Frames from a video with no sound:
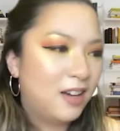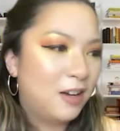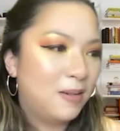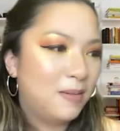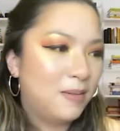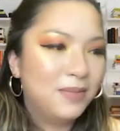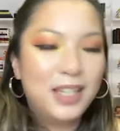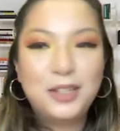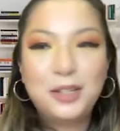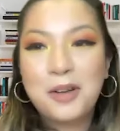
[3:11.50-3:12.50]

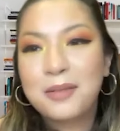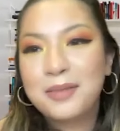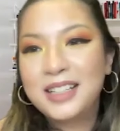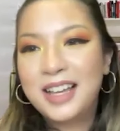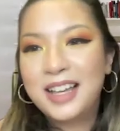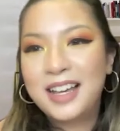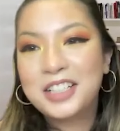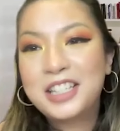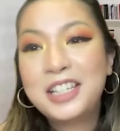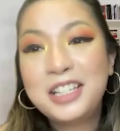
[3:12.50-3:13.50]
Did you want to be
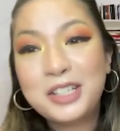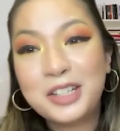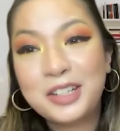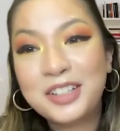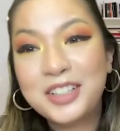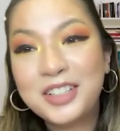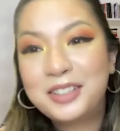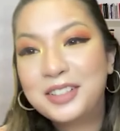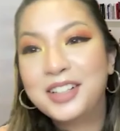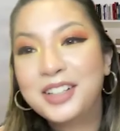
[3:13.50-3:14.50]
like a
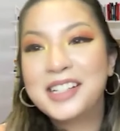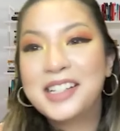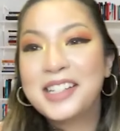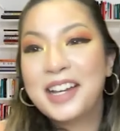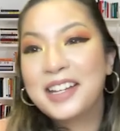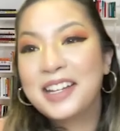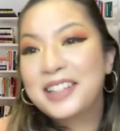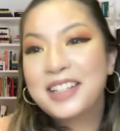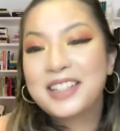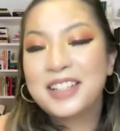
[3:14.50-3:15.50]
teacher or a
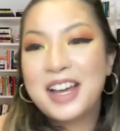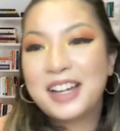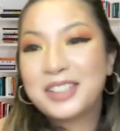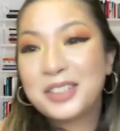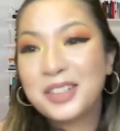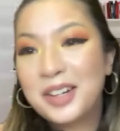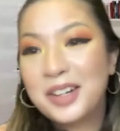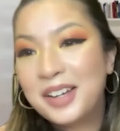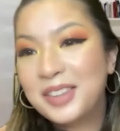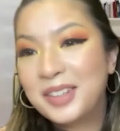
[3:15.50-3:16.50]
scientist, an
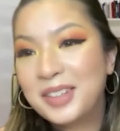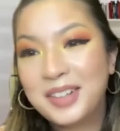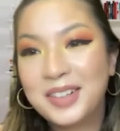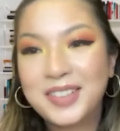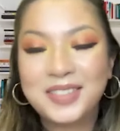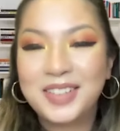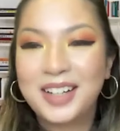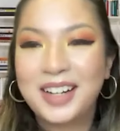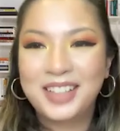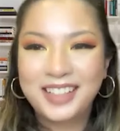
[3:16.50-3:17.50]
astronaut, or
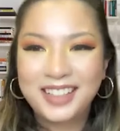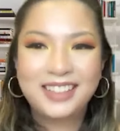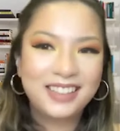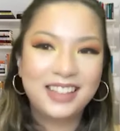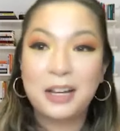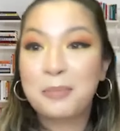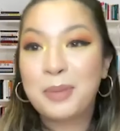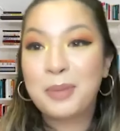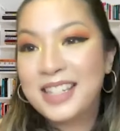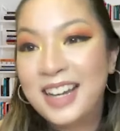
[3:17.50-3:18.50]
whatever, like
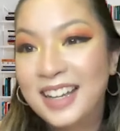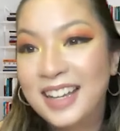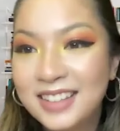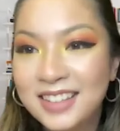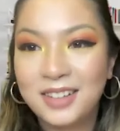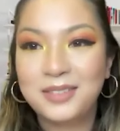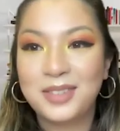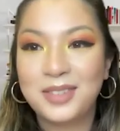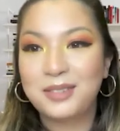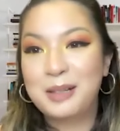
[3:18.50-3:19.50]
president of
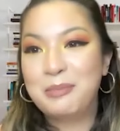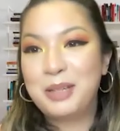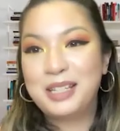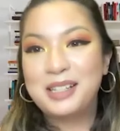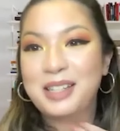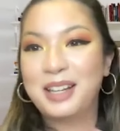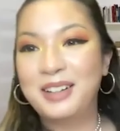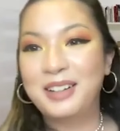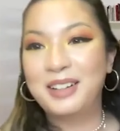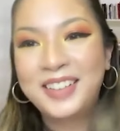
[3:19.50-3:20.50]
the Philippines? I
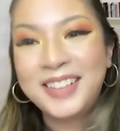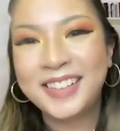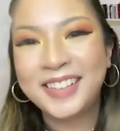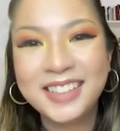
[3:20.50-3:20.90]
don't know.